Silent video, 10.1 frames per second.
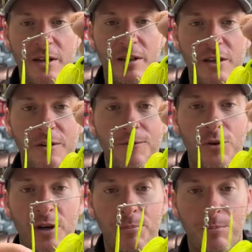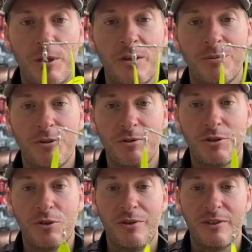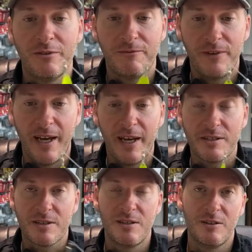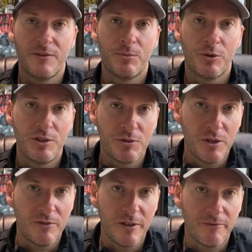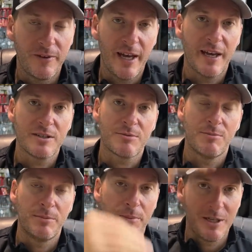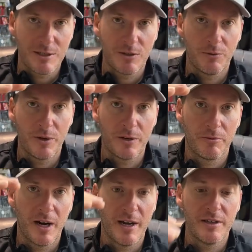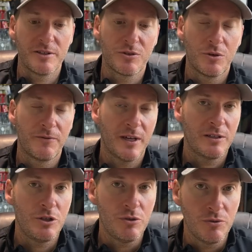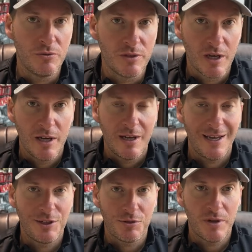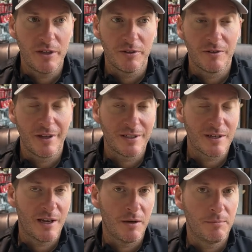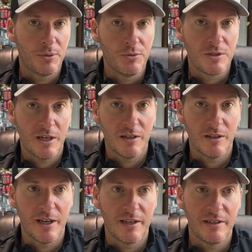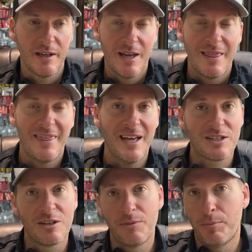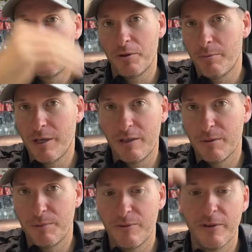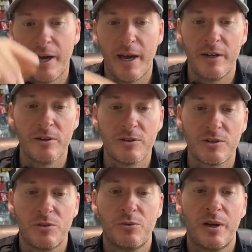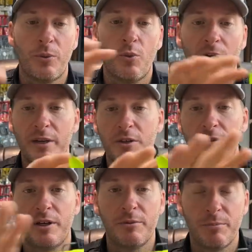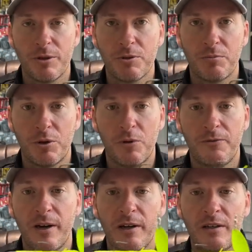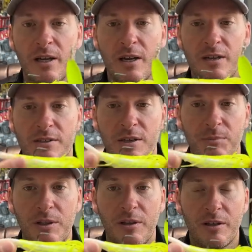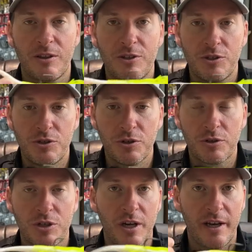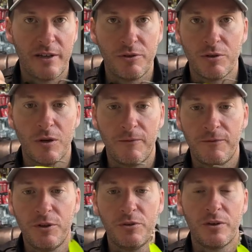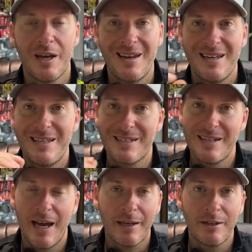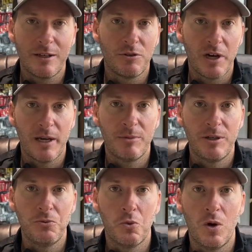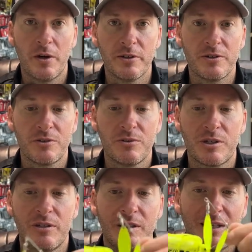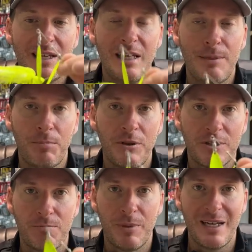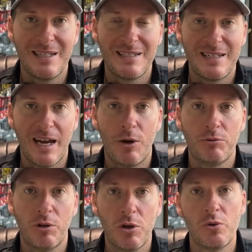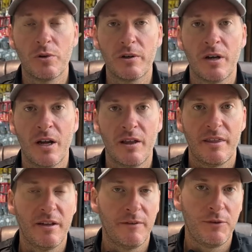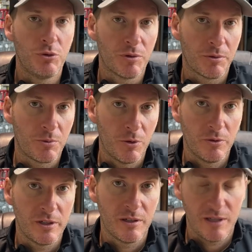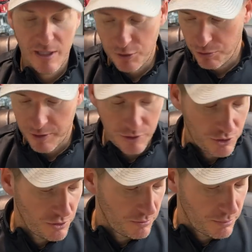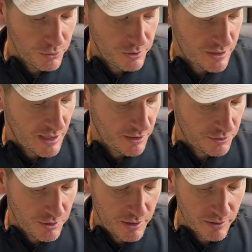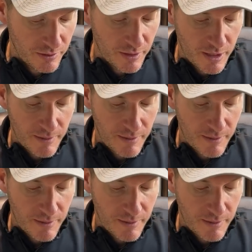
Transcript: And therefore, I'm going to be retrieving it fast. And if I'm retrieving it fast, my bait's going to want to rise. So if I use a trailer that's got a boot tail on it, that's going to pull the bait up even higher. So when I want to create a bigger profile, something like this jerk shad or a fluke is not going to grab any water. So it's going to keep this bait down lower than if you were throwing a traditional boot style trailer.